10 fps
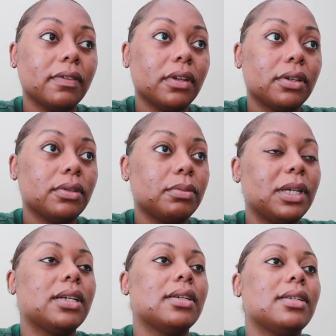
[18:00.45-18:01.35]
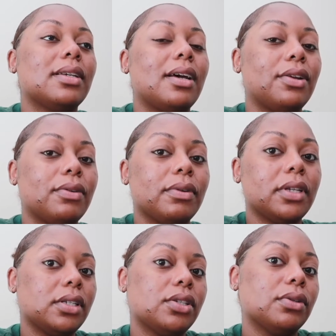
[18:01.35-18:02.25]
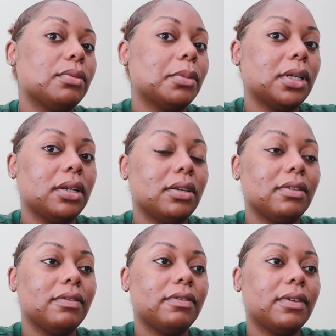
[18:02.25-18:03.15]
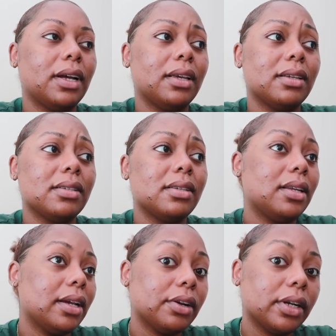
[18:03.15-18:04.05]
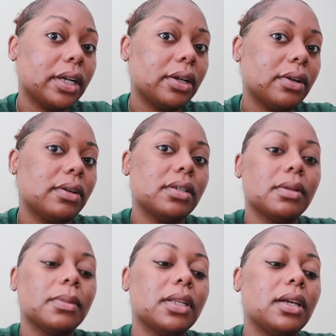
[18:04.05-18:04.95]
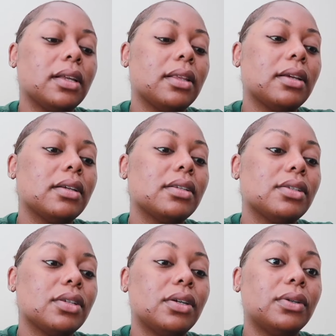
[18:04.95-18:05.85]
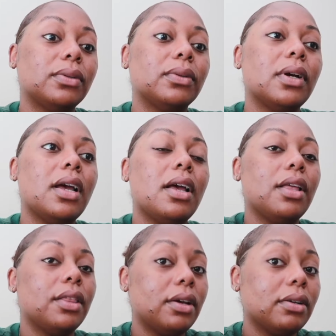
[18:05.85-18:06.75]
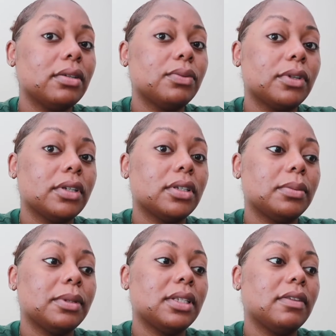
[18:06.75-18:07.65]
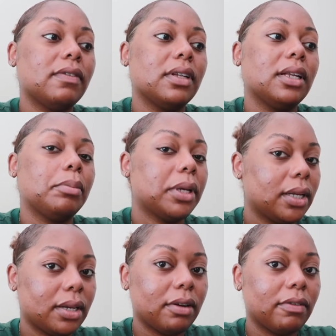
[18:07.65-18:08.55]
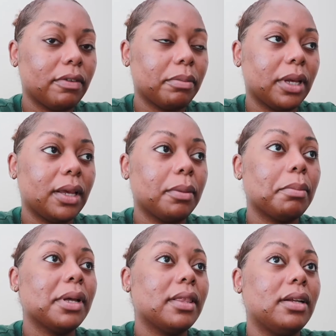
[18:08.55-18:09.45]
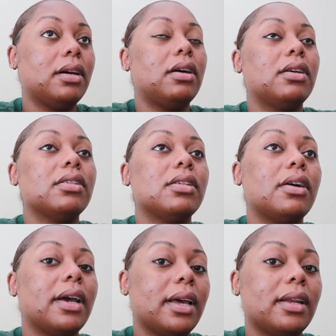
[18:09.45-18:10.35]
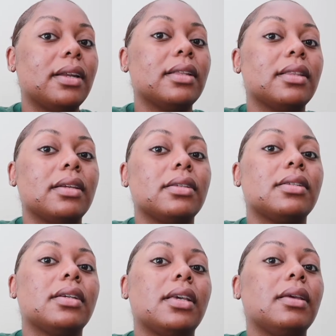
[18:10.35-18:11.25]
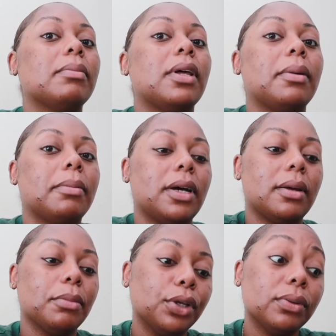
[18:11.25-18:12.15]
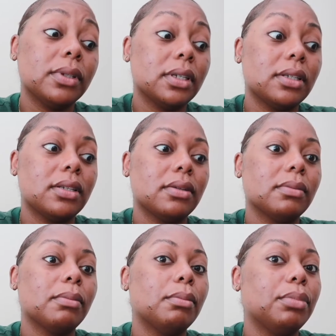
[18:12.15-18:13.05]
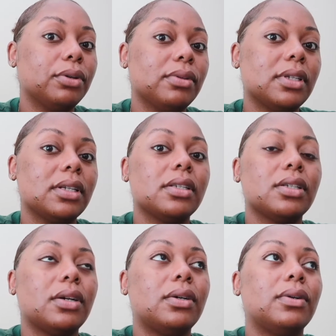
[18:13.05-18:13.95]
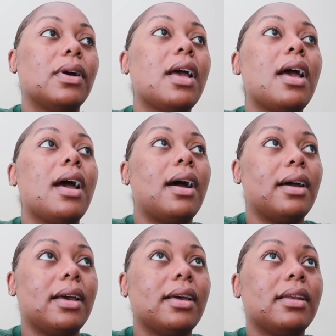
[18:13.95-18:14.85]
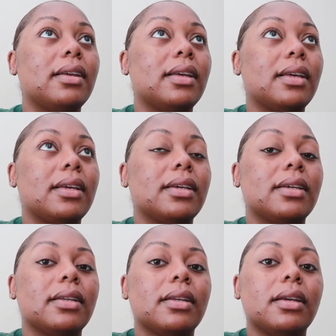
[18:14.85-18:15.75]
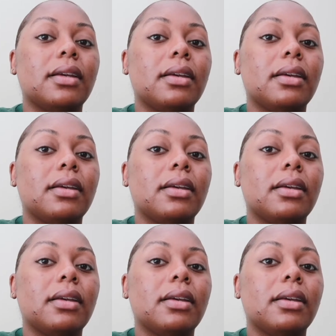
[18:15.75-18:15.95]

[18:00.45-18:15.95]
of those because I don't consume enough, I guess, dairy or something like that. So those were specifically picked out for me. But then I also added in things to keep my, my immune system boosted. So I added in